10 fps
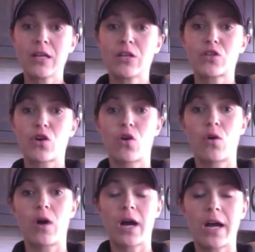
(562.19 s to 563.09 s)

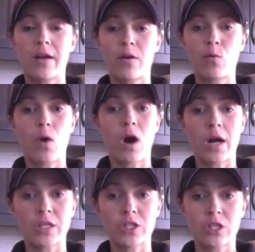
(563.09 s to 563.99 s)
So I
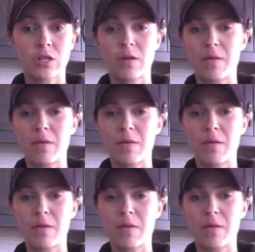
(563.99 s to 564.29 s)
watched